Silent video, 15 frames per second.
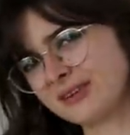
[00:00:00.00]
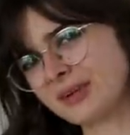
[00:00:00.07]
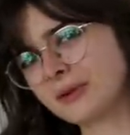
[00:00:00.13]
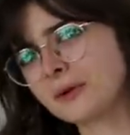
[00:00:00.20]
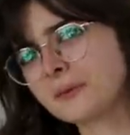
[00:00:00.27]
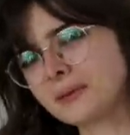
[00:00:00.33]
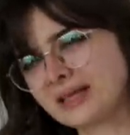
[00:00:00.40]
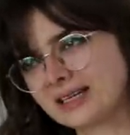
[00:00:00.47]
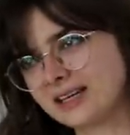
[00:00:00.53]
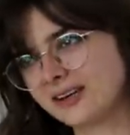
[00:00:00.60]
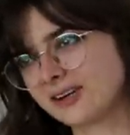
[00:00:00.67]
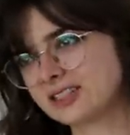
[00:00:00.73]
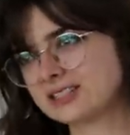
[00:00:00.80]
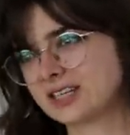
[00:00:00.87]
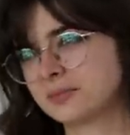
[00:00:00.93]
I'm completely
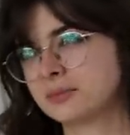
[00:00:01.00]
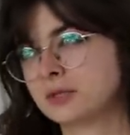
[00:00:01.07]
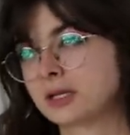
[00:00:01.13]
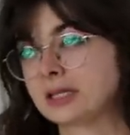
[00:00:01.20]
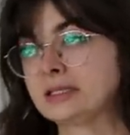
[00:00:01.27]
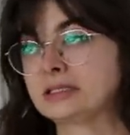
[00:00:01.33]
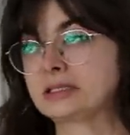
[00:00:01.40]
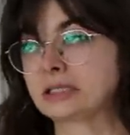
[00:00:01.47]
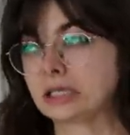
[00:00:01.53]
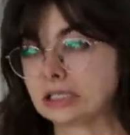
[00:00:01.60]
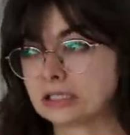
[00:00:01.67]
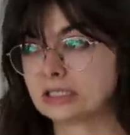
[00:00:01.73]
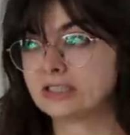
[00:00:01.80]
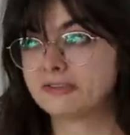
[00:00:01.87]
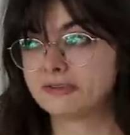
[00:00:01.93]
honest, I'm not
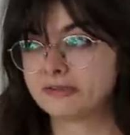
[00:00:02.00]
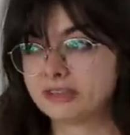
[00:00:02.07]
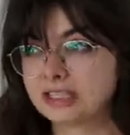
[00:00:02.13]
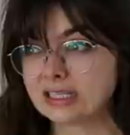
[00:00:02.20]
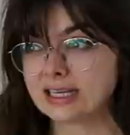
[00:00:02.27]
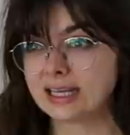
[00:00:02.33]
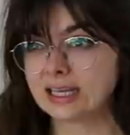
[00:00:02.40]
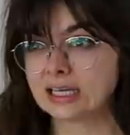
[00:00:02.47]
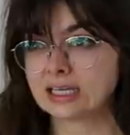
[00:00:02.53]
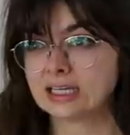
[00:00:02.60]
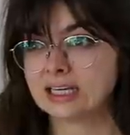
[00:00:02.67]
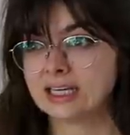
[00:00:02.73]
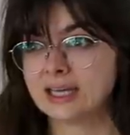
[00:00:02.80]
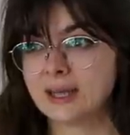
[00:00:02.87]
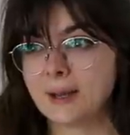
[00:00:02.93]
entirely feeling
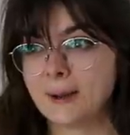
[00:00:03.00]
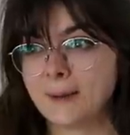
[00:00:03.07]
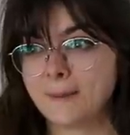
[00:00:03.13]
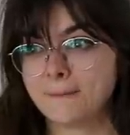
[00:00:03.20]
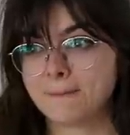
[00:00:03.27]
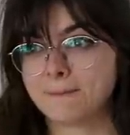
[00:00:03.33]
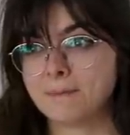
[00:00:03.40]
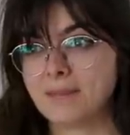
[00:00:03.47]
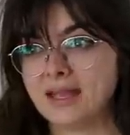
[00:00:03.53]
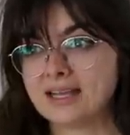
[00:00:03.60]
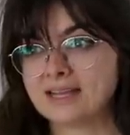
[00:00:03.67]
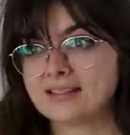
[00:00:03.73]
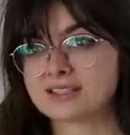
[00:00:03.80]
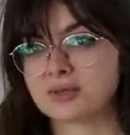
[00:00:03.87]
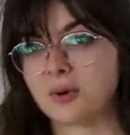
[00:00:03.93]

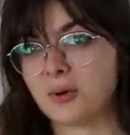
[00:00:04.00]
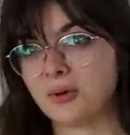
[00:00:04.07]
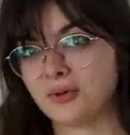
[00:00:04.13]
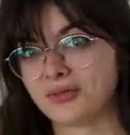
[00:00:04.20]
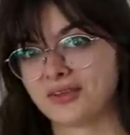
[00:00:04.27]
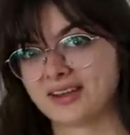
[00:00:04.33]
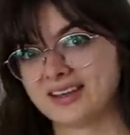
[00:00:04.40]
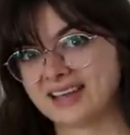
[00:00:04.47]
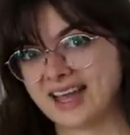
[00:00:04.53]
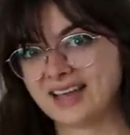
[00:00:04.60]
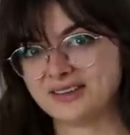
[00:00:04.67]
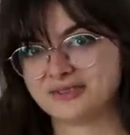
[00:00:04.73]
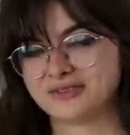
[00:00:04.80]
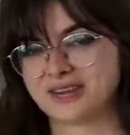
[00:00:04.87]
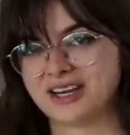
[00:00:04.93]
making this whole thing
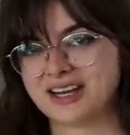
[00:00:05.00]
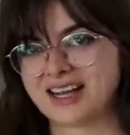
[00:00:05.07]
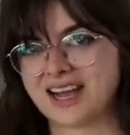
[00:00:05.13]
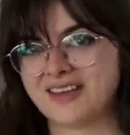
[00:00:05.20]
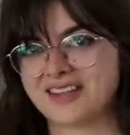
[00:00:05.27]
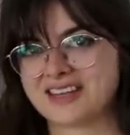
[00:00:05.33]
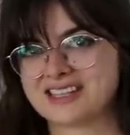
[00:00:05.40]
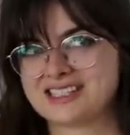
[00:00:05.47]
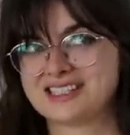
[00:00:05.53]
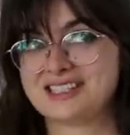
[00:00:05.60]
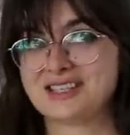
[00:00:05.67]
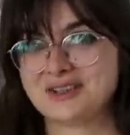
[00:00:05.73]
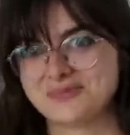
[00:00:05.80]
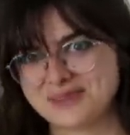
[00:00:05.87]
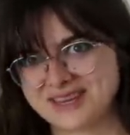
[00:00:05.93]
again and finding out that it's
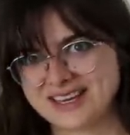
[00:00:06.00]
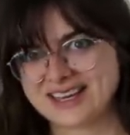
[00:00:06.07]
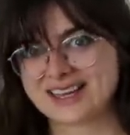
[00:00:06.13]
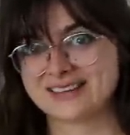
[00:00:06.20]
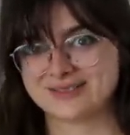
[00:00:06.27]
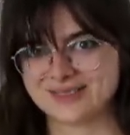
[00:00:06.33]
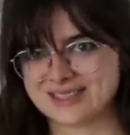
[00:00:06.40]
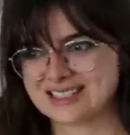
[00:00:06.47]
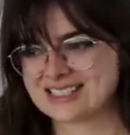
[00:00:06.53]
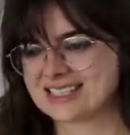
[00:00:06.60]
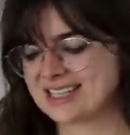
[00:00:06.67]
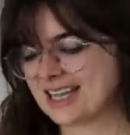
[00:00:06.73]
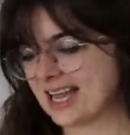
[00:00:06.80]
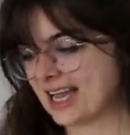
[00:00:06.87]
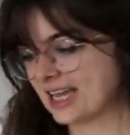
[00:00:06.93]
too big
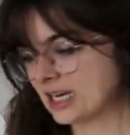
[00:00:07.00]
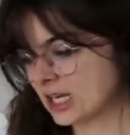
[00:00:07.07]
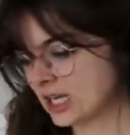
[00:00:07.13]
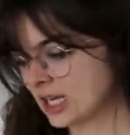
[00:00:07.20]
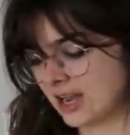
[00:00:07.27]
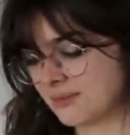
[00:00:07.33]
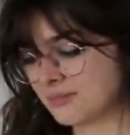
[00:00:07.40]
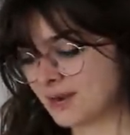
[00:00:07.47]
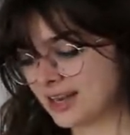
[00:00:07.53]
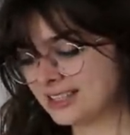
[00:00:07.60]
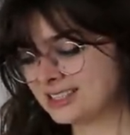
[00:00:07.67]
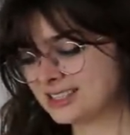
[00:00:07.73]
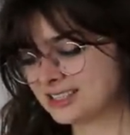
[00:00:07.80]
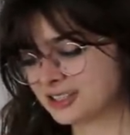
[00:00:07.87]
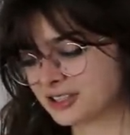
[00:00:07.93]
once again. I
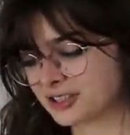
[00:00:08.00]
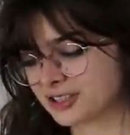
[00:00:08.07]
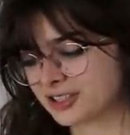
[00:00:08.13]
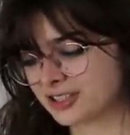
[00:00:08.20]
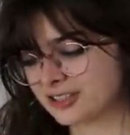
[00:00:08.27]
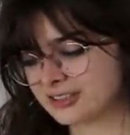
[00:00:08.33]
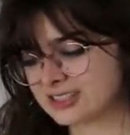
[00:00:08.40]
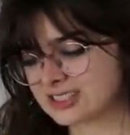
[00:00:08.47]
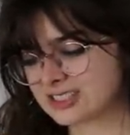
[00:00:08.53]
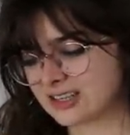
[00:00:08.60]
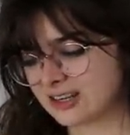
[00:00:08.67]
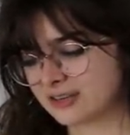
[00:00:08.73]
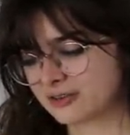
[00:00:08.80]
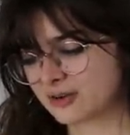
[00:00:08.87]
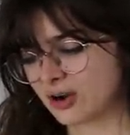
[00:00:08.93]
might err on the
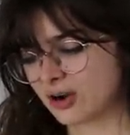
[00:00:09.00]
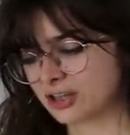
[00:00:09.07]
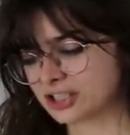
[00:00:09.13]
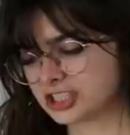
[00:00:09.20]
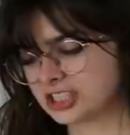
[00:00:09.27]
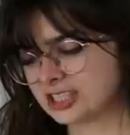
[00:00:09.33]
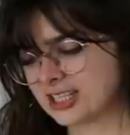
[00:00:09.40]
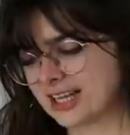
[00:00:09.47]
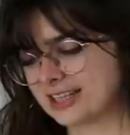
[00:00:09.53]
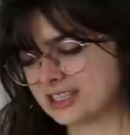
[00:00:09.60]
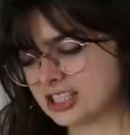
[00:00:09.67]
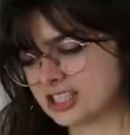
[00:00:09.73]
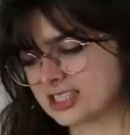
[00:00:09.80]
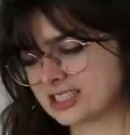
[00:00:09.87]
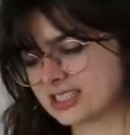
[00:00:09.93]
side of caution
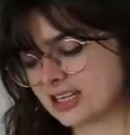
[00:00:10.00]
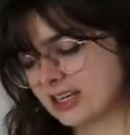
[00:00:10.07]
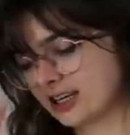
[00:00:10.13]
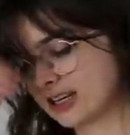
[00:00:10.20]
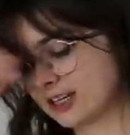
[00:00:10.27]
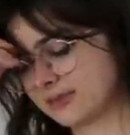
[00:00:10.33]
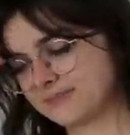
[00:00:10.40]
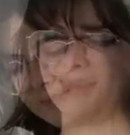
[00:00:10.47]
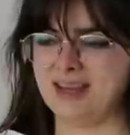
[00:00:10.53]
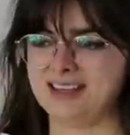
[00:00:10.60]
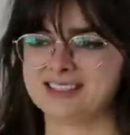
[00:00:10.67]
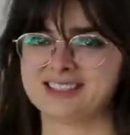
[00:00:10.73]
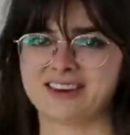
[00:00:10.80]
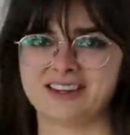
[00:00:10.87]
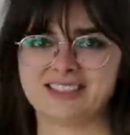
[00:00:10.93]
and just like make
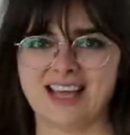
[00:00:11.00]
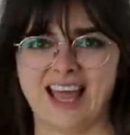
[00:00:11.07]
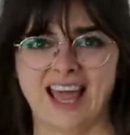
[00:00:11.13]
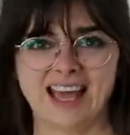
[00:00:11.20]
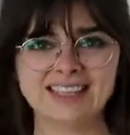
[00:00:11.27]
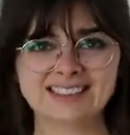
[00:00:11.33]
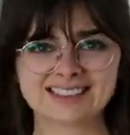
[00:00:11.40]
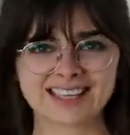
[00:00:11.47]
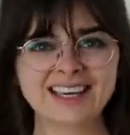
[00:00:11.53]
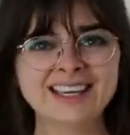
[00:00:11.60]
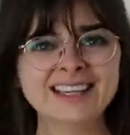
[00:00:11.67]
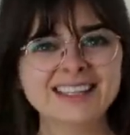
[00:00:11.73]
a size eight